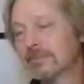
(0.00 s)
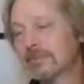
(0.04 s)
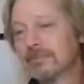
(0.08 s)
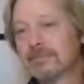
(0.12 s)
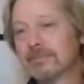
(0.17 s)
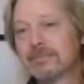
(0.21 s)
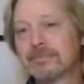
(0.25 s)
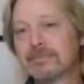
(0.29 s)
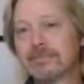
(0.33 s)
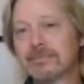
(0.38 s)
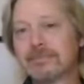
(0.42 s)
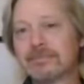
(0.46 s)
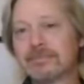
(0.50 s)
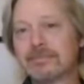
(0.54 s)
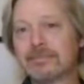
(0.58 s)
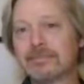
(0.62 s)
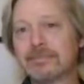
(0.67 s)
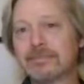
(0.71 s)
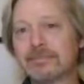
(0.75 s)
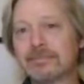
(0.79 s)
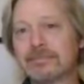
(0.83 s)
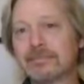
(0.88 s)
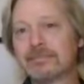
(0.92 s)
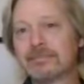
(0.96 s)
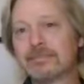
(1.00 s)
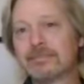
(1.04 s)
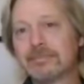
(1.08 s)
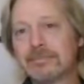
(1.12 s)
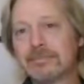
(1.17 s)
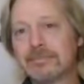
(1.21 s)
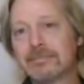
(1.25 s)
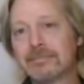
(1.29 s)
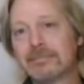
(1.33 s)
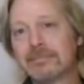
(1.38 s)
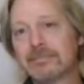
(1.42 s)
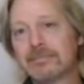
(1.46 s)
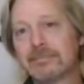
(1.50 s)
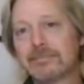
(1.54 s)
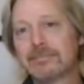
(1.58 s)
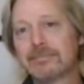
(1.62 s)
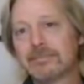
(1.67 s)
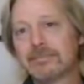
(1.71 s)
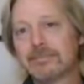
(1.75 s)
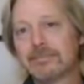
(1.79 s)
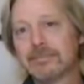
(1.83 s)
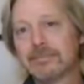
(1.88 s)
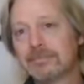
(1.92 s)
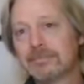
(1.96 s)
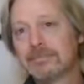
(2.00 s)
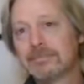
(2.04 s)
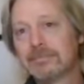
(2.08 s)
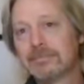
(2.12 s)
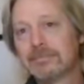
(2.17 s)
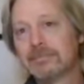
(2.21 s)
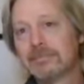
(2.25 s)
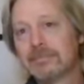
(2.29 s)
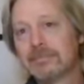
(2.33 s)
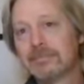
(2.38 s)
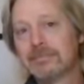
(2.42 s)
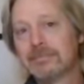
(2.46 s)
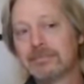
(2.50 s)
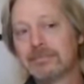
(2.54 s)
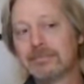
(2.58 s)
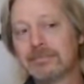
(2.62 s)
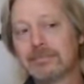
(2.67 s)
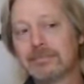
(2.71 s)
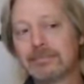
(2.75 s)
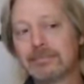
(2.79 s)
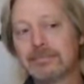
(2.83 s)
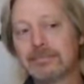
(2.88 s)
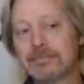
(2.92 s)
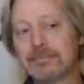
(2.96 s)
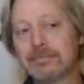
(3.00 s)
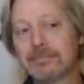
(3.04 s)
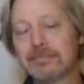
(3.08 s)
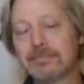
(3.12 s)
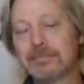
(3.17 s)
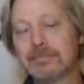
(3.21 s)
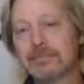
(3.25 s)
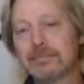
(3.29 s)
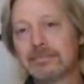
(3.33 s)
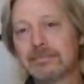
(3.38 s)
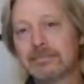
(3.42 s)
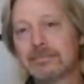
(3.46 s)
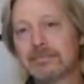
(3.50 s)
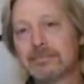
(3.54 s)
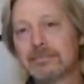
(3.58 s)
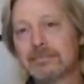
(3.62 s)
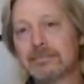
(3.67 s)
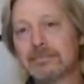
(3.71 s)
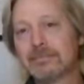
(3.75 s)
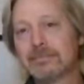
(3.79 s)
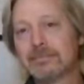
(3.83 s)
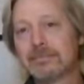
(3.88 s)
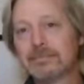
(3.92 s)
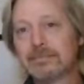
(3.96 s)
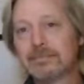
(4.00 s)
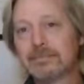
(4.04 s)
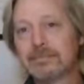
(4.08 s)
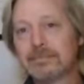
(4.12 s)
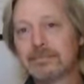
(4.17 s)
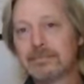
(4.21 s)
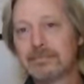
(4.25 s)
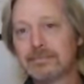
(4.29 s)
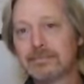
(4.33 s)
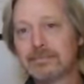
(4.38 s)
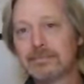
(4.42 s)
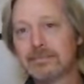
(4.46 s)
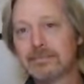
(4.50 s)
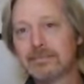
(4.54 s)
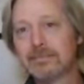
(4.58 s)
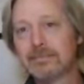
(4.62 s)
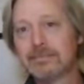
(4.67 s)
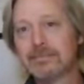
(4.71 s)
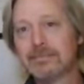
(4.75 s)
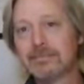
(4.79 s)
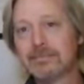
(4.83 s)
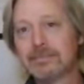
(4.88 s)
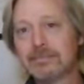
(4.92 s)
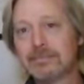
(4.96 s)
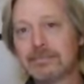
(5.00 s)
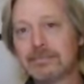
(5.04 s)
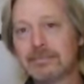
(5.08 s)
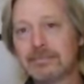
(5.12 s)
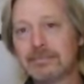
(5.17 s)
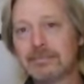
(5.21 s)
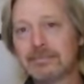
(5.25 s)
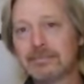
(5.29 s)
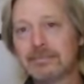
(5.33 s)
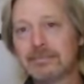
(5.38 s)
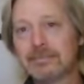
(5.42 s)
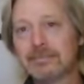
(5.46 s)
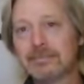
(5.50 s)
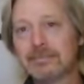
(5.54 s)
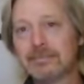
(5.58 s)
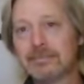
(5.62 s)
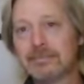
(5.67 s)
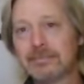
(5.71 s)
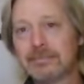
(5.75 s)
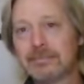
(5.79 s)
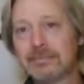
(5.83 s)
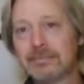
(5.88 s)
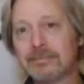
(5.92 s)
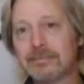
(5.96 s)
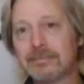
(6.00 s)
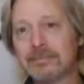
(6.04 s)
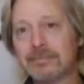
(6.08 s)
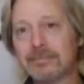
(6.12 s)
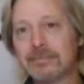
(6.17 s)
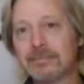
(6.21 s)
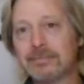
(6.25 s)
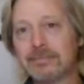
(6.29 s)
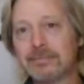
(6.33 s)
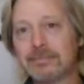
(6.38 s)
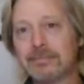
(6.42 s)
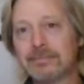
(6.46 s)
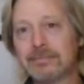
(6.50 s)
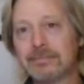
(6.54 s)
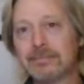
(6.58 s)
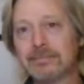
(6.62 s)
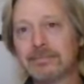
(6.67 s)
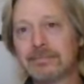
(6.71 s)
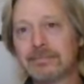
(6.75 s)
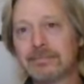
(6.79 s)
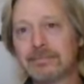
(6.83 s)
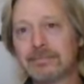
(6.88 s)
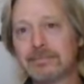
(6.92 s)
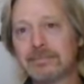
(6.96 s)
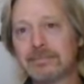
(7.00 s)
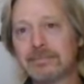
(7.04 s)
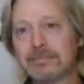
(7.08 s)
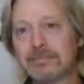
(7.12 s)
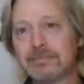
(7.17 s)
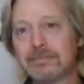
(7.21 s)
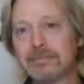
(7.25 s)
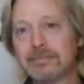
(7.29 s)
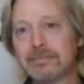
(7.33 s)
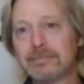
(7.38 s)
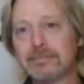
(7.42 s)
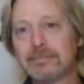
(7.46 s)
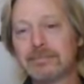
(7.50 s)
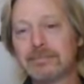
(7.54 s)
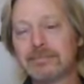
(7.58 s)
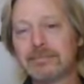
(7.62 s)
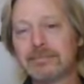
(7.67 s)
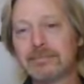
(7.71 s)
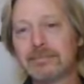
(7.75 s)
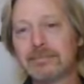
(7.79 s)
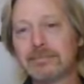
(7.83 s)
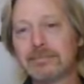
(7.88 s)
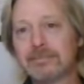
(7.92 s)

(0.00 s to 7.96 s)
(not speaking)